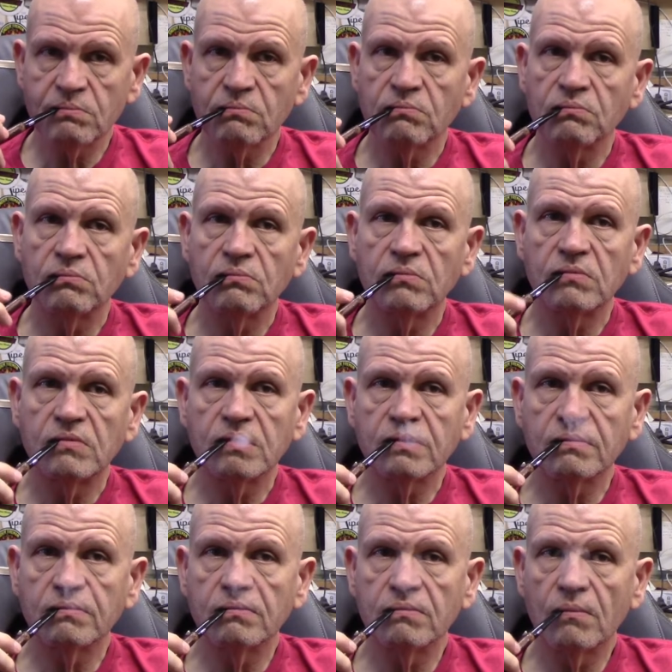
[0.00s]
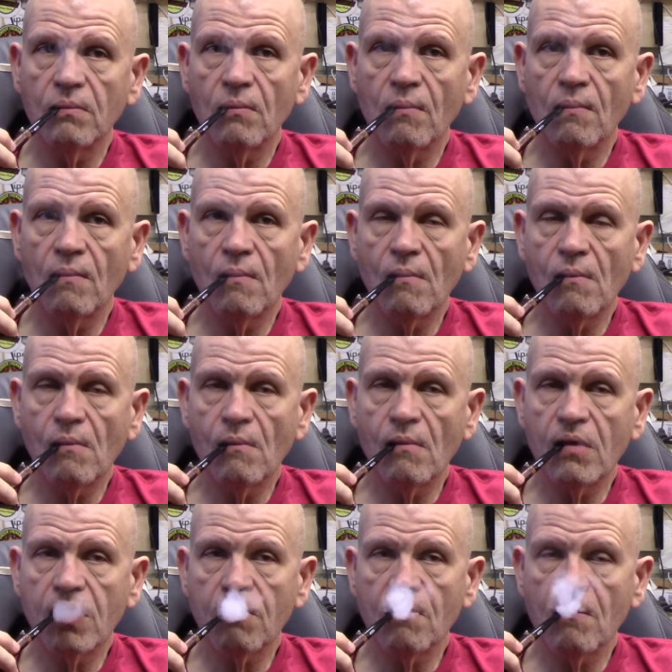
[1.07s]

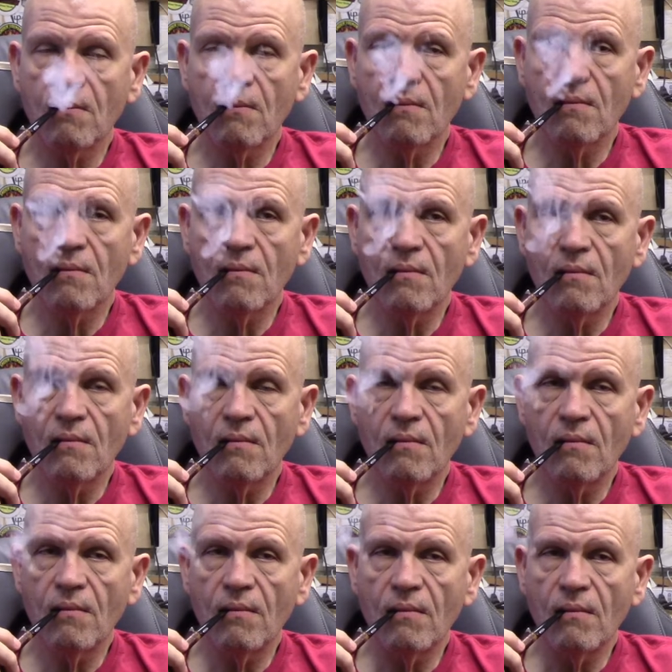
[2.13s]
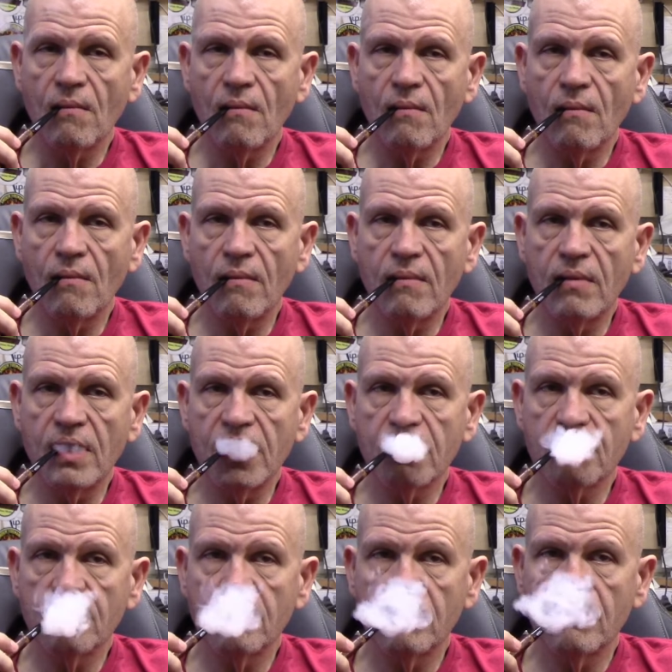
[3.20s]

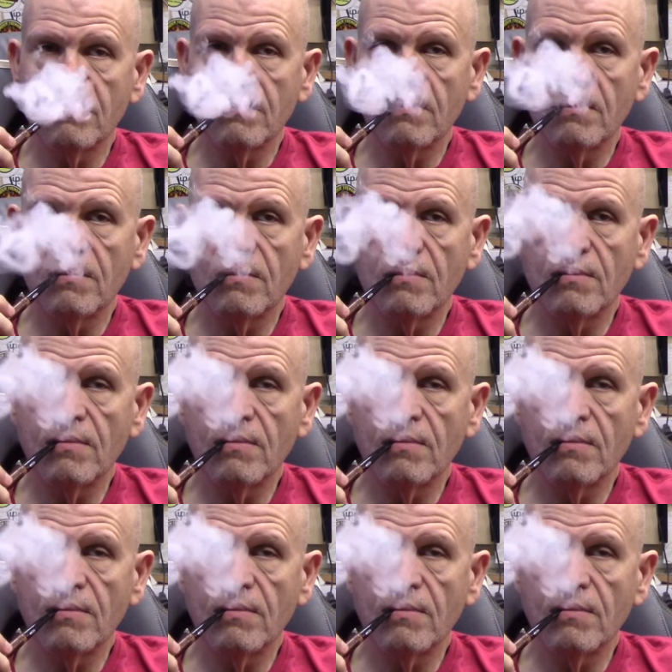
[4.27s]
[no speech]